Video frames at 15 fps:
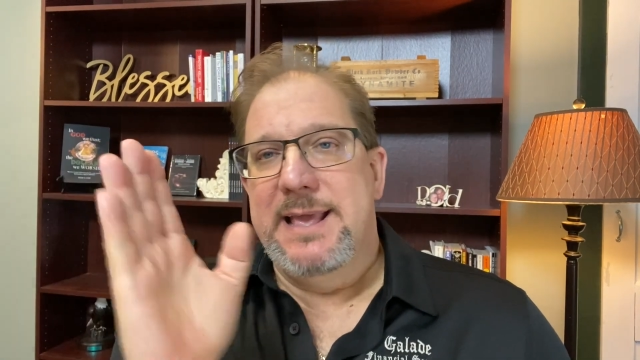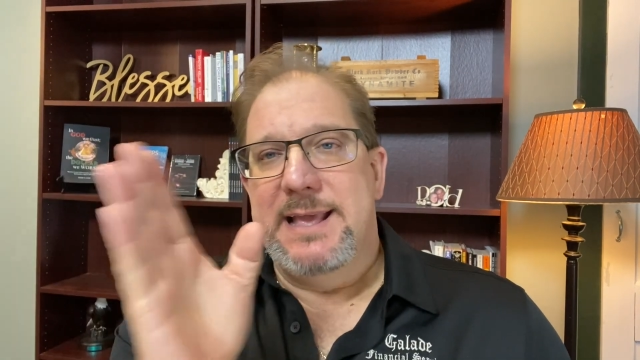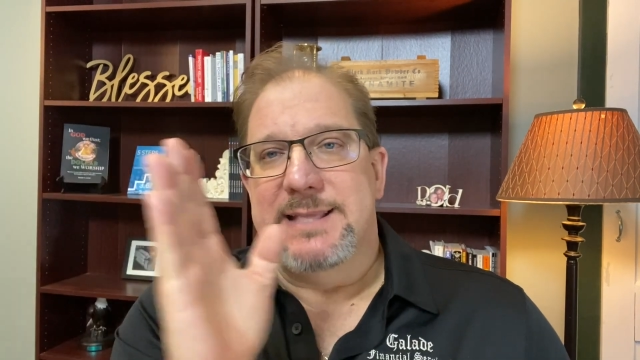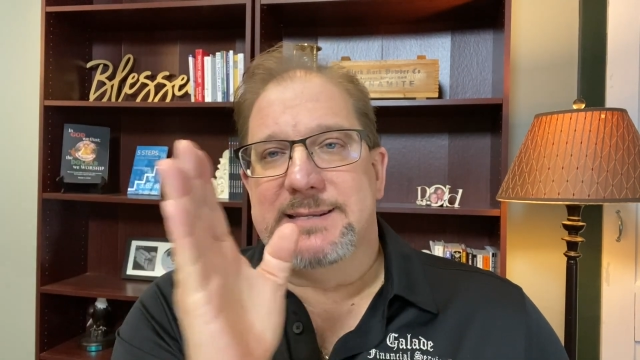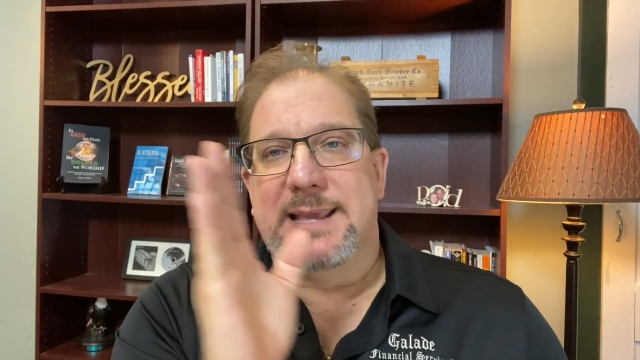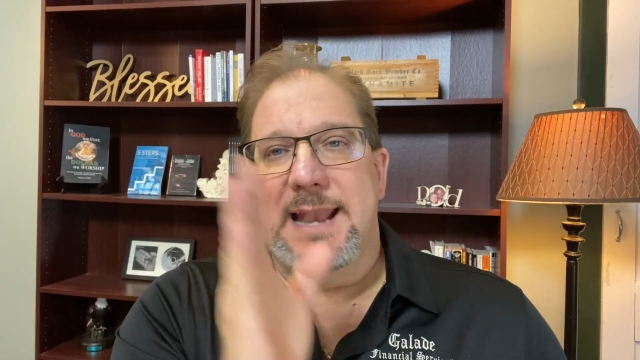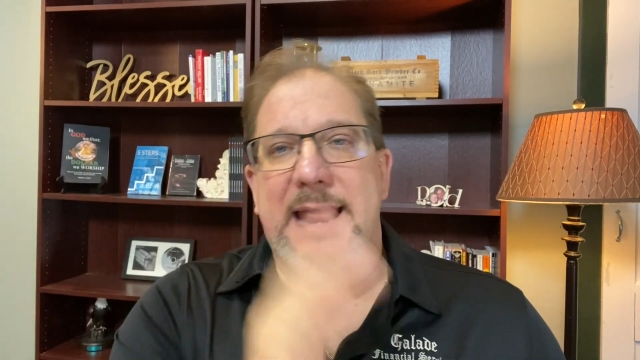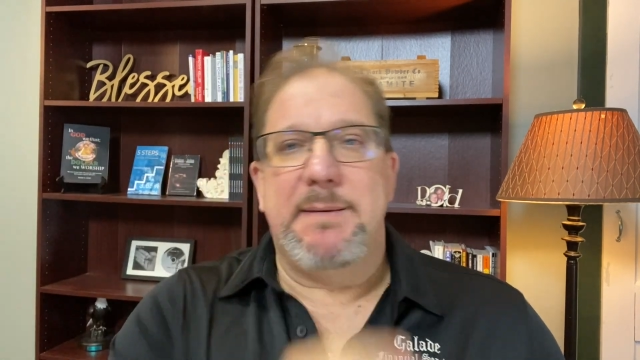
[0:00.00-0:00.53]

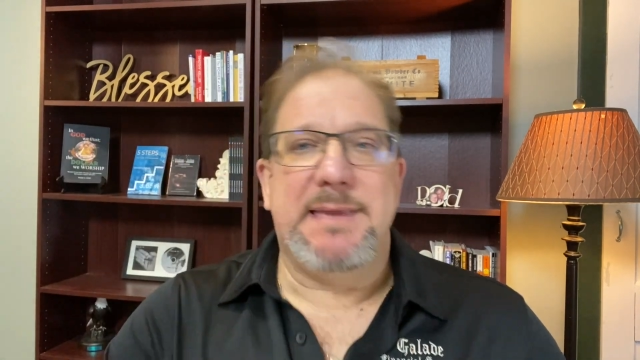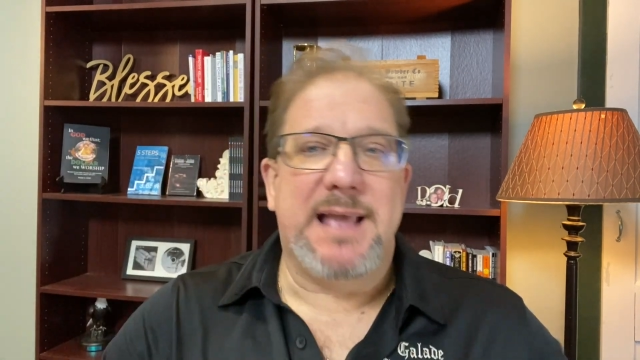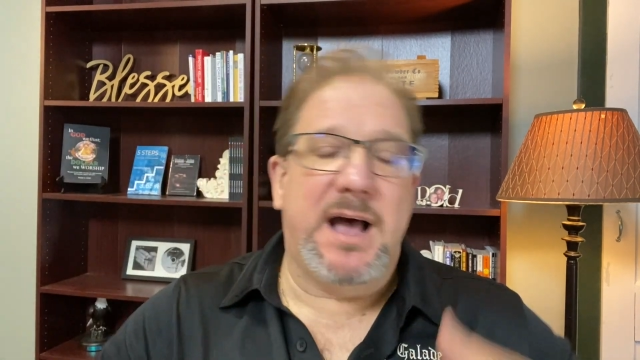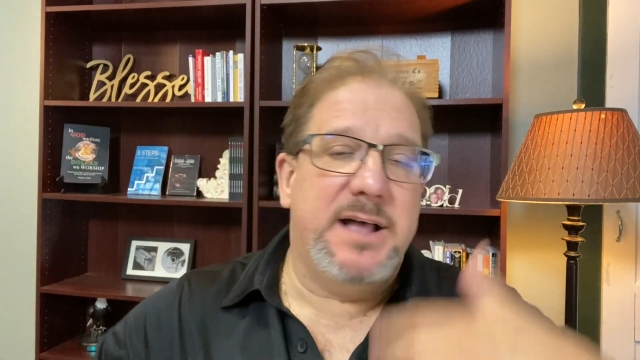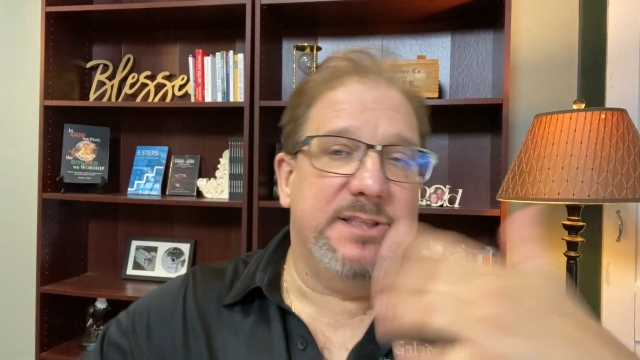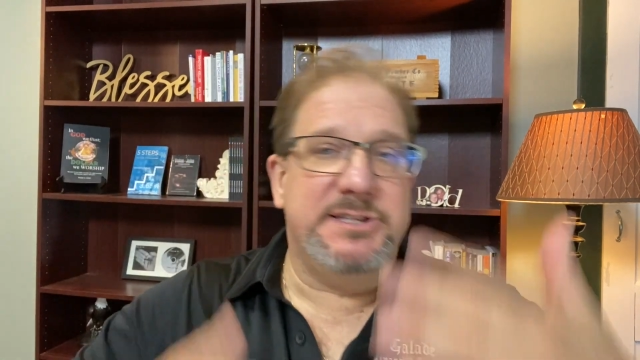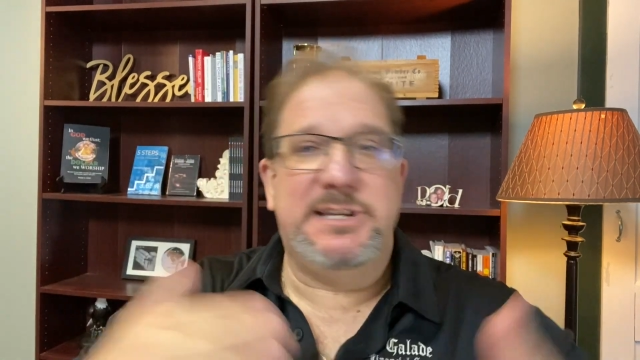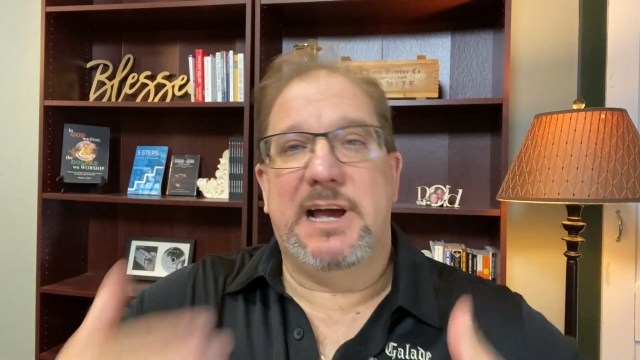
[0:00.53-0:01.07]
it's going to be
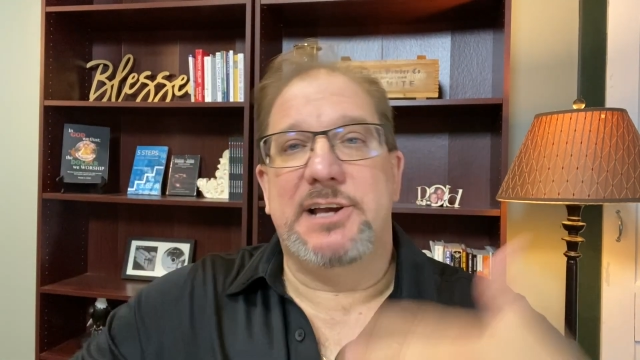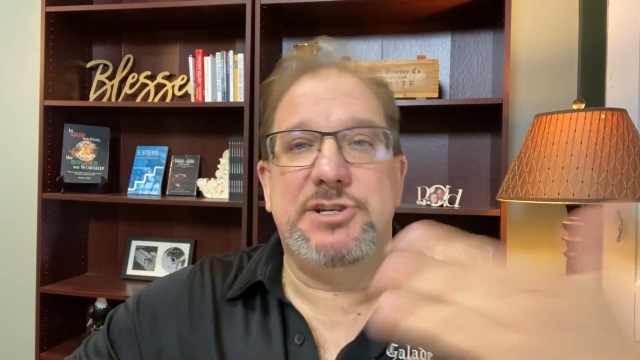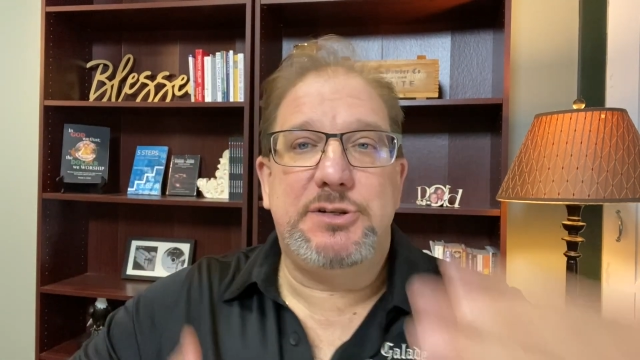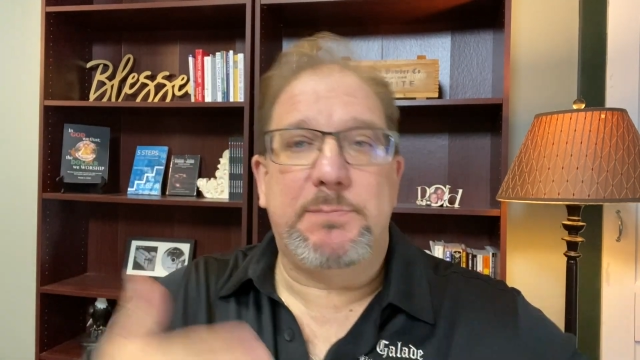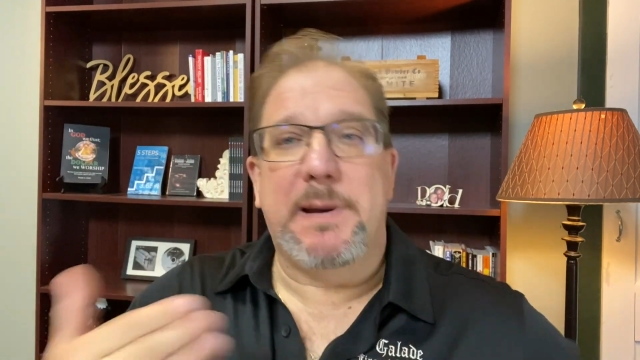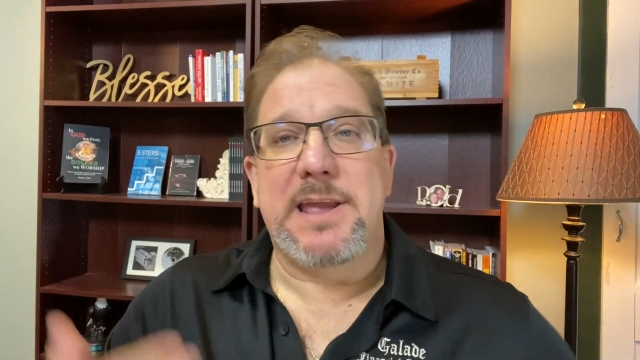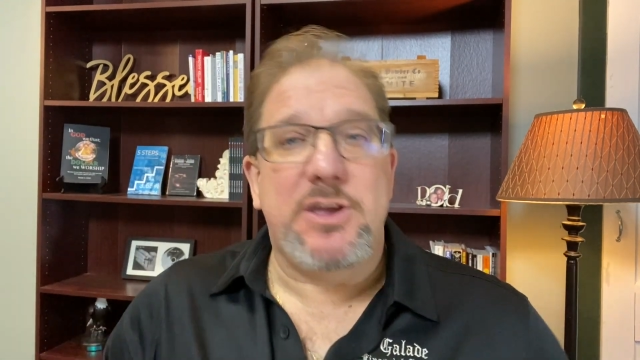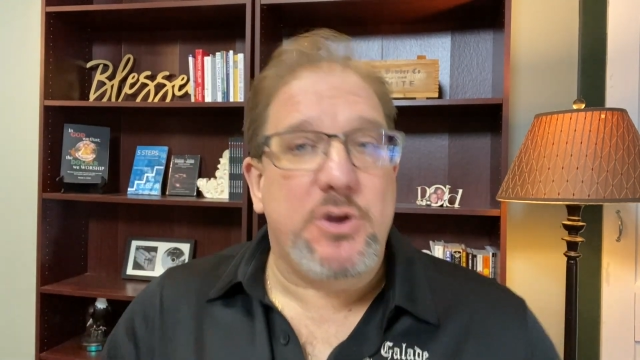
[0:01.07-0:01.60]

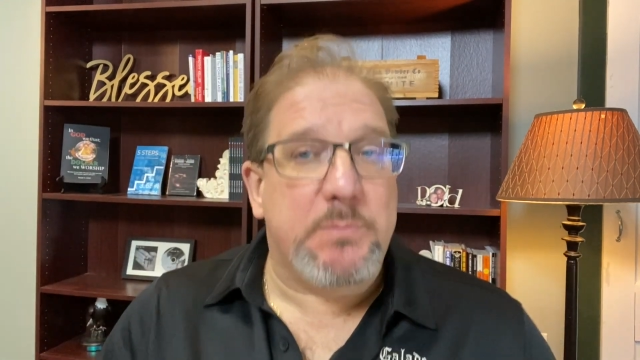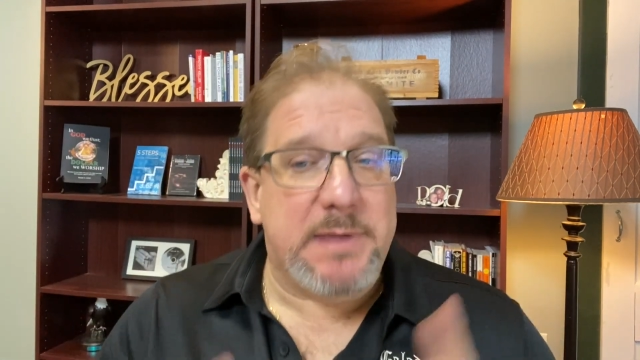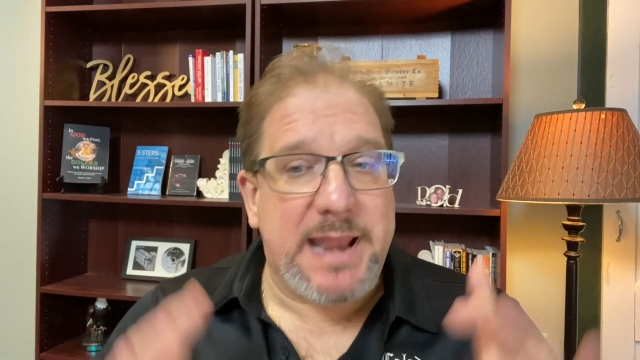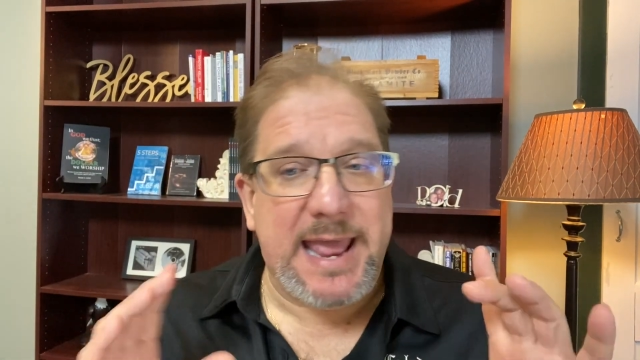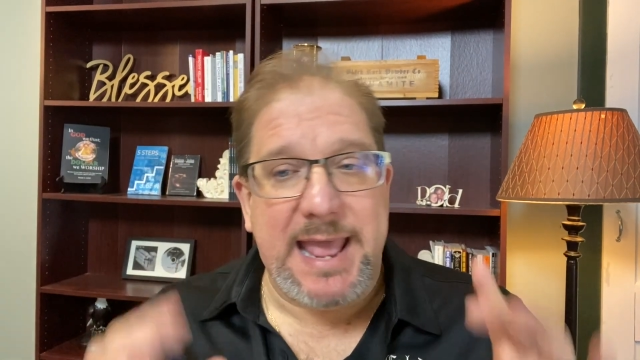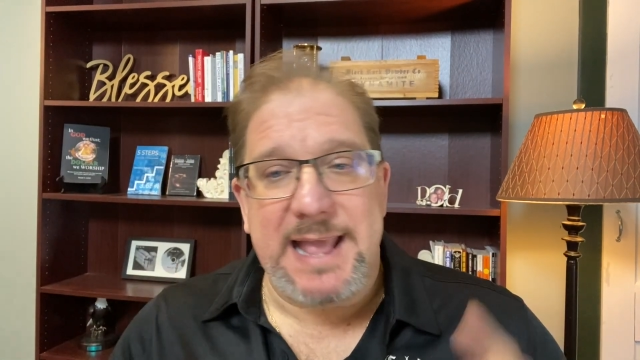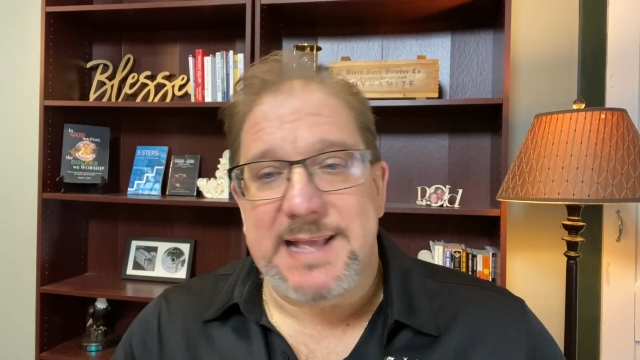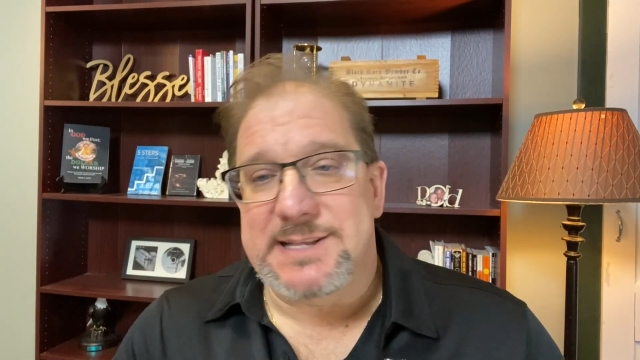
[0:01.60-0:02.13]
untouched by human
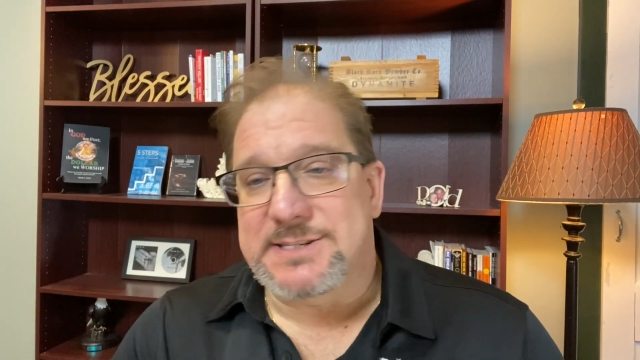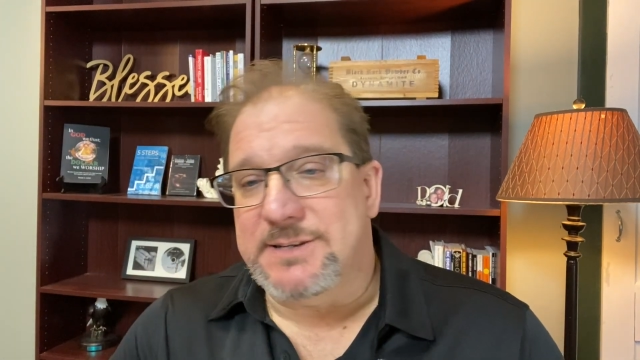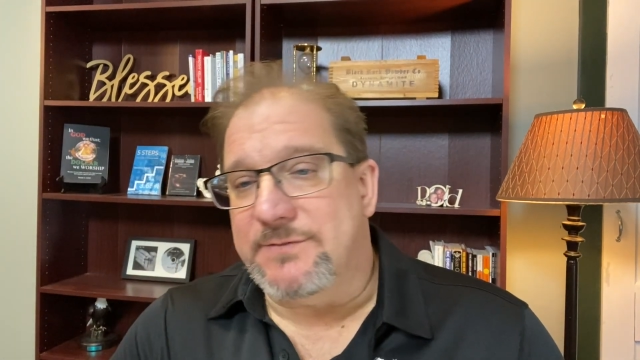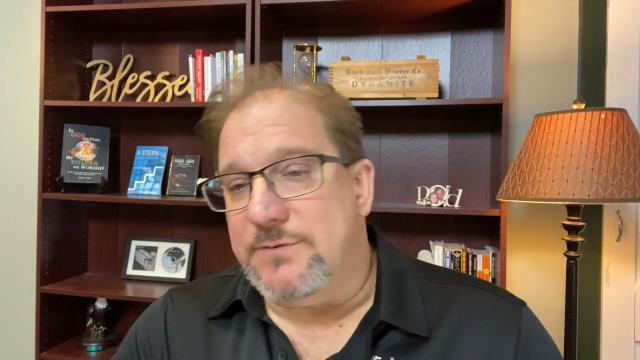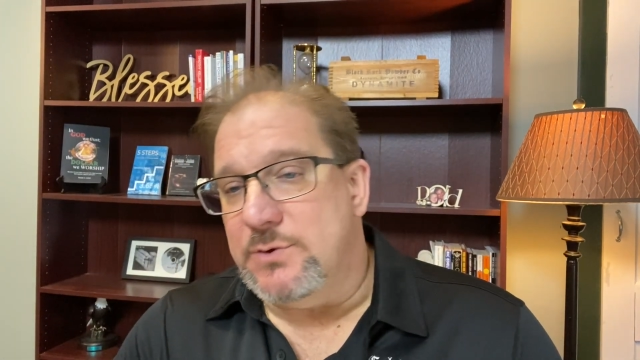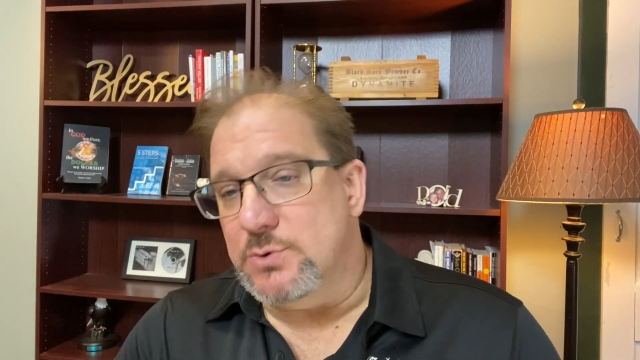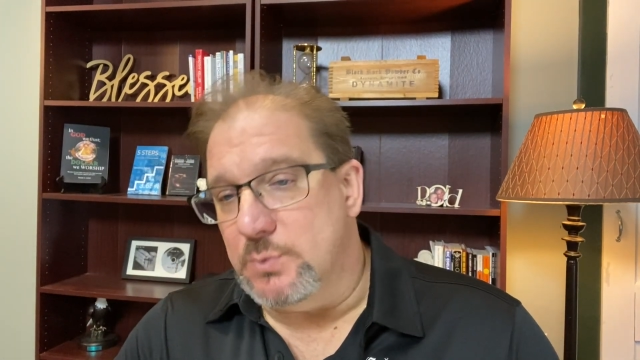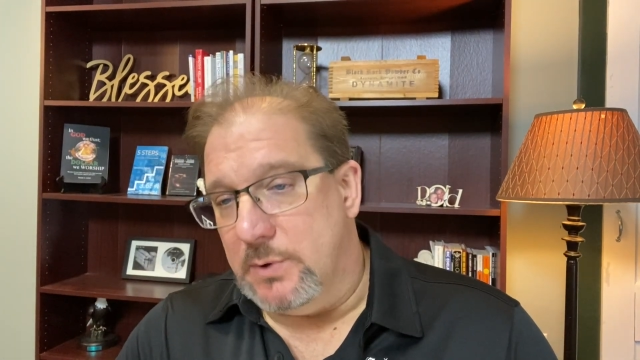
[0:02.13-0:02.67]
hands,
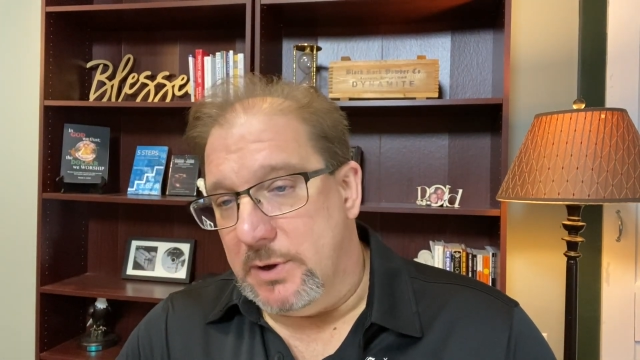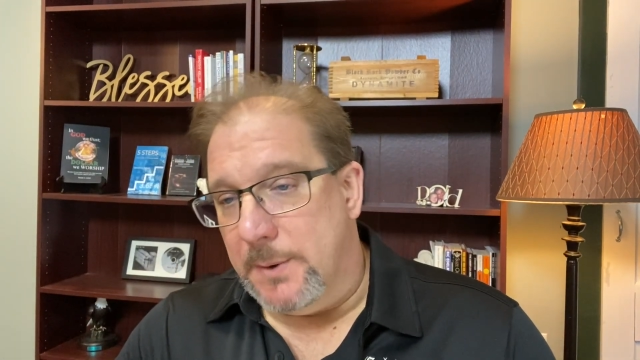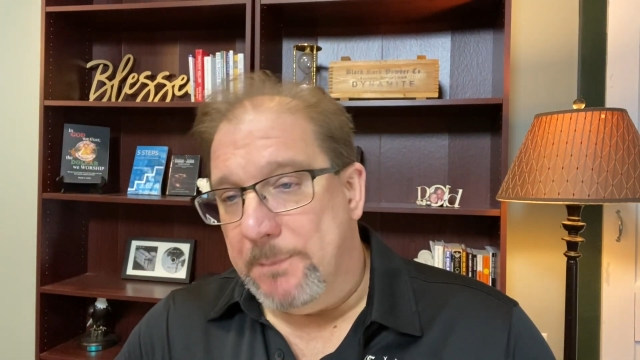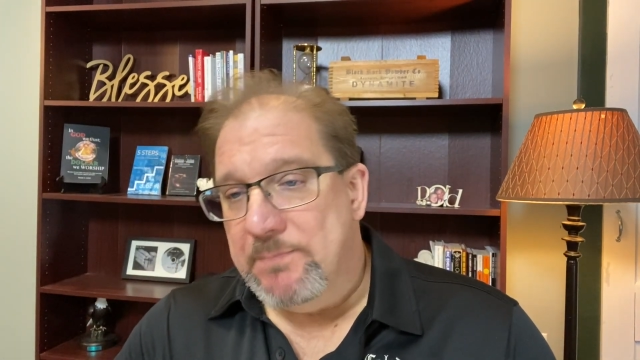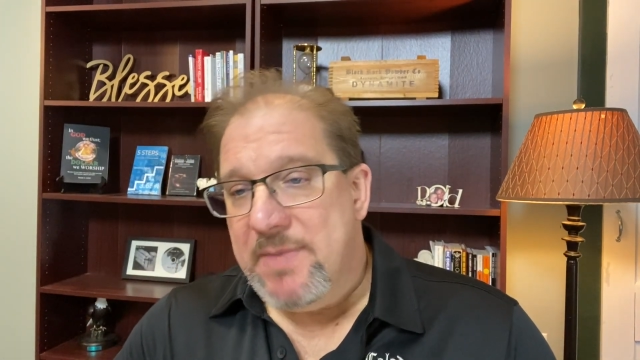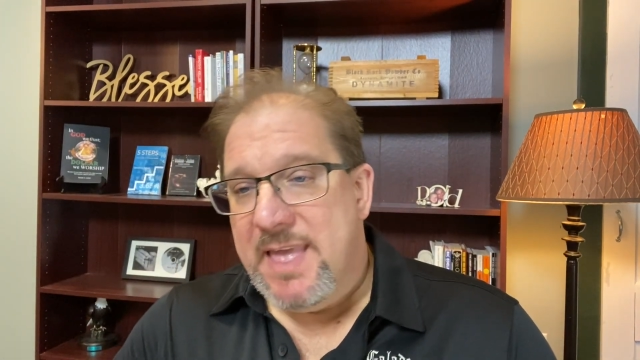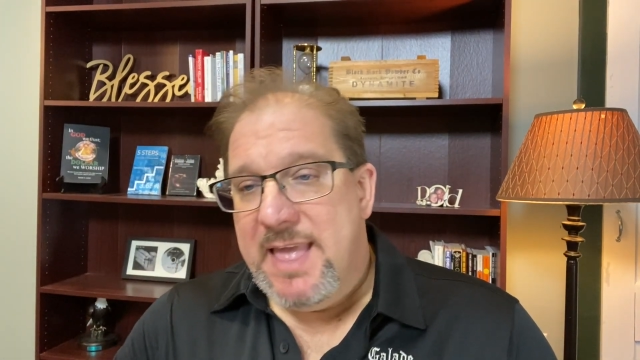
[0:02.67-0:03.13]
if you will.